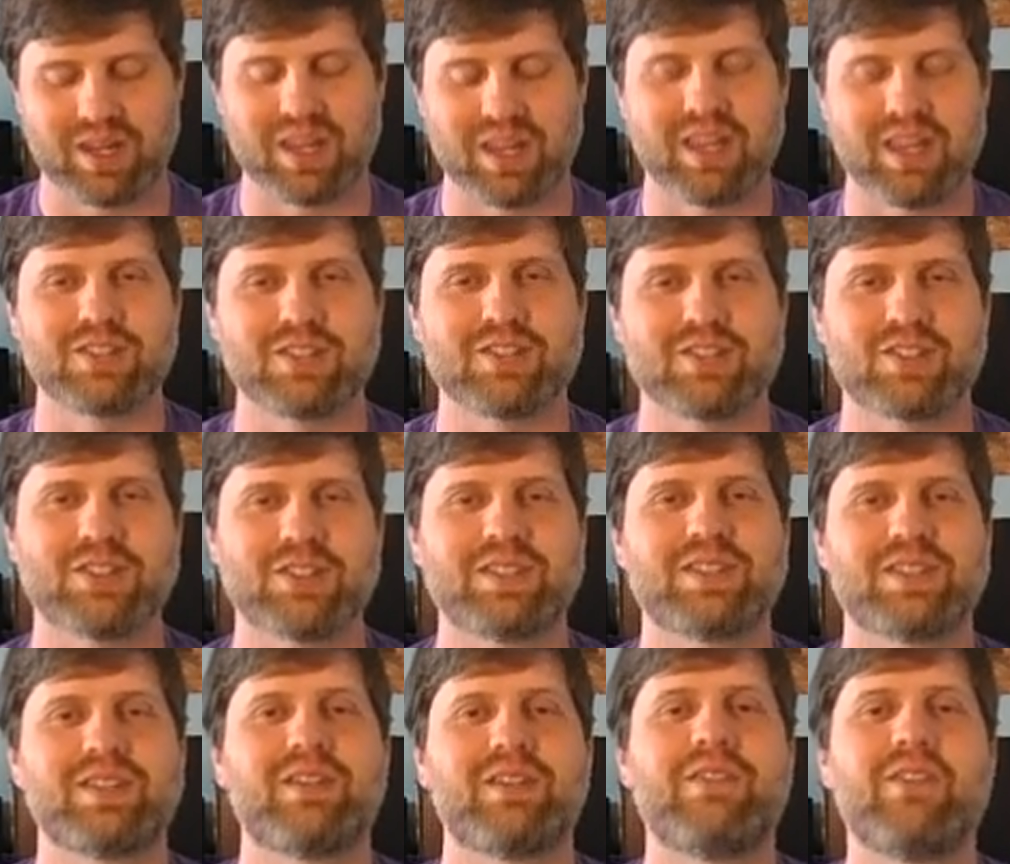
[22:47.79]
It's just
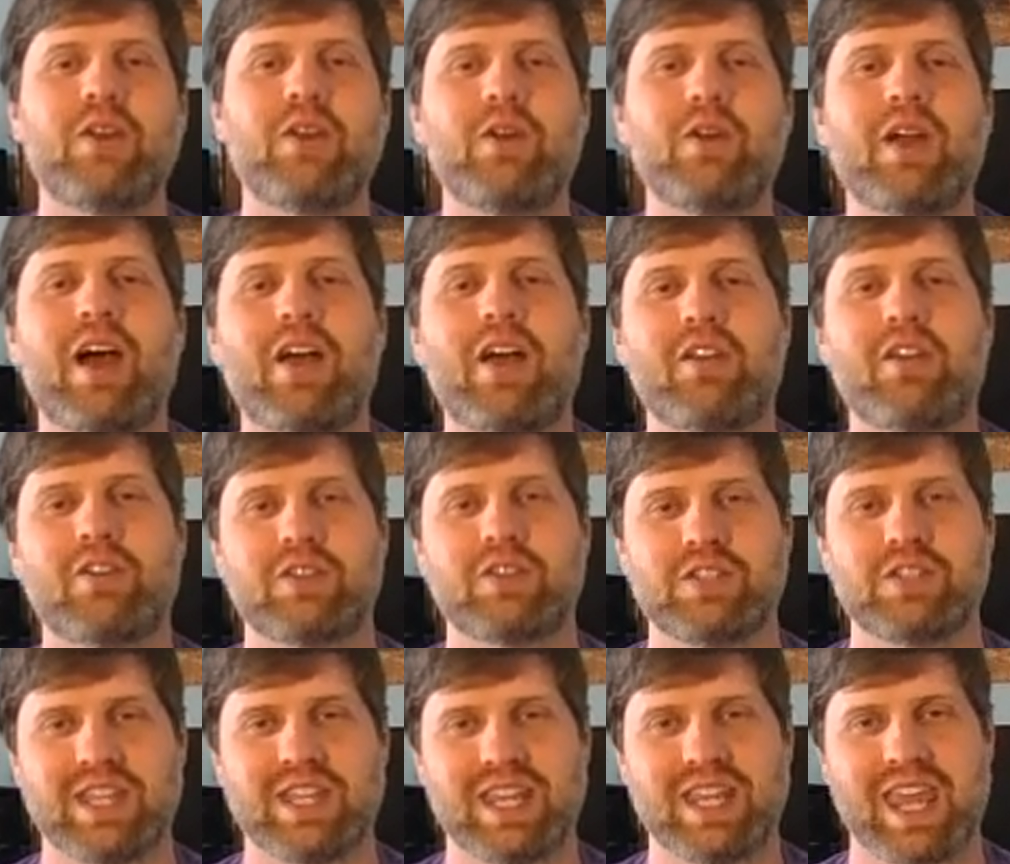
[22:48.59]
a few colors
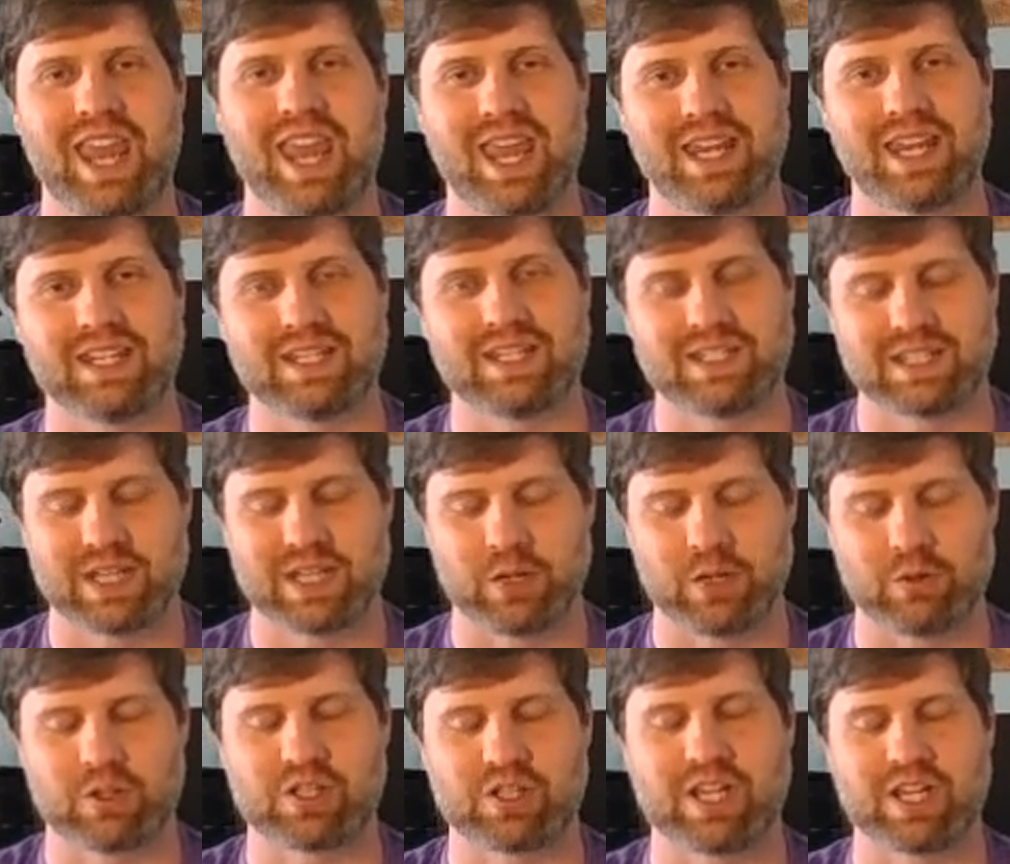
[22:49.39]
he can't
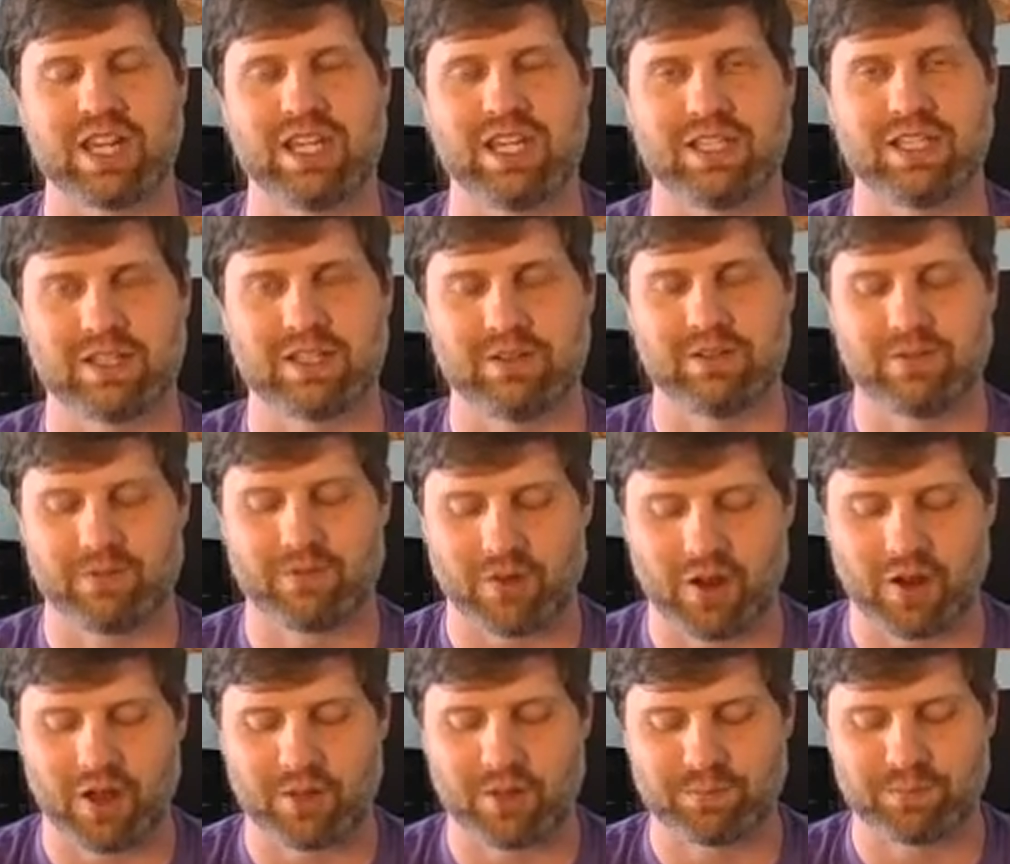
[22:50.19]
distinguish easily
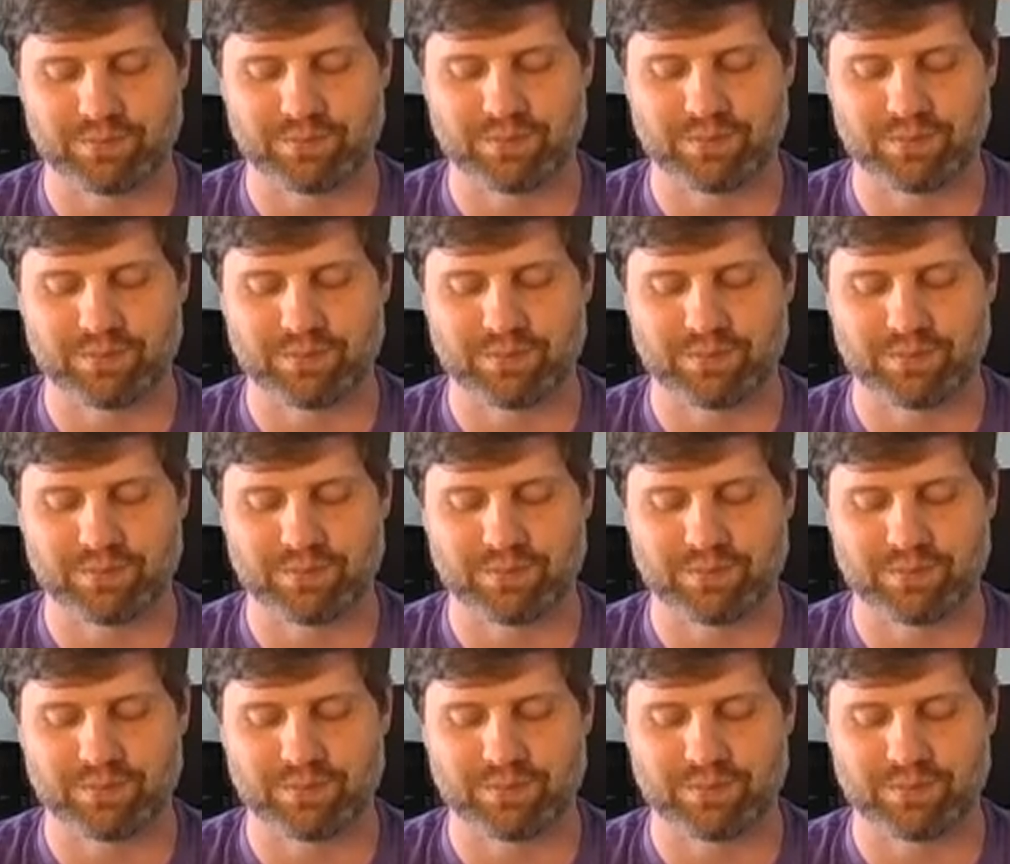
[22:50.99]
from.